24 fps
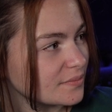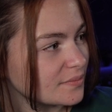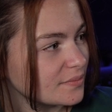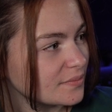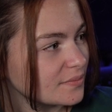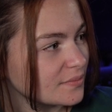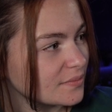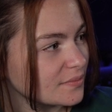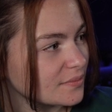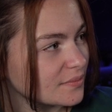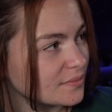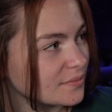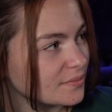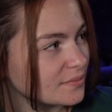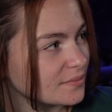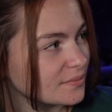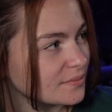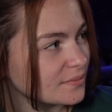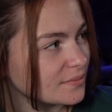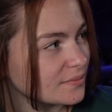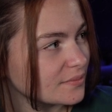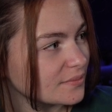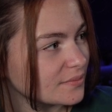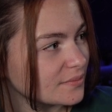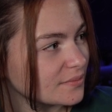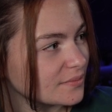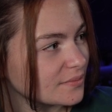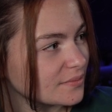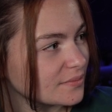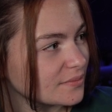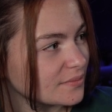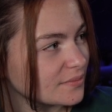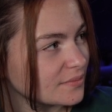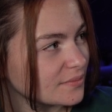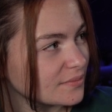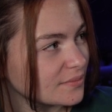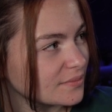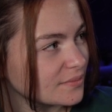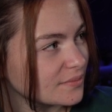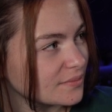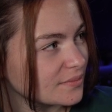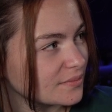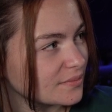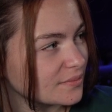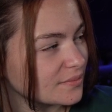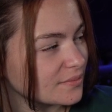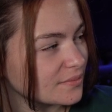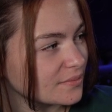
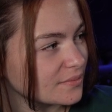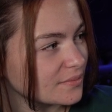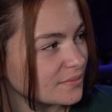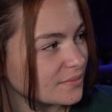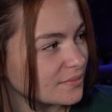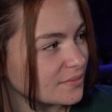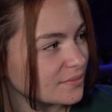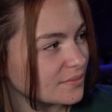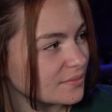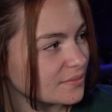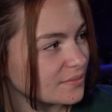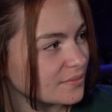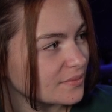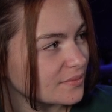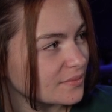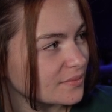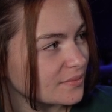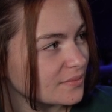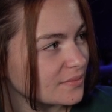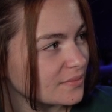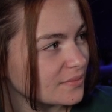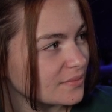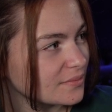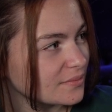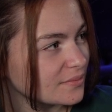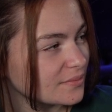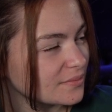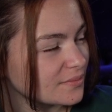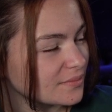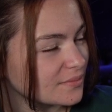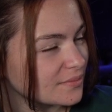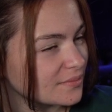No words are spoken by the person on screen.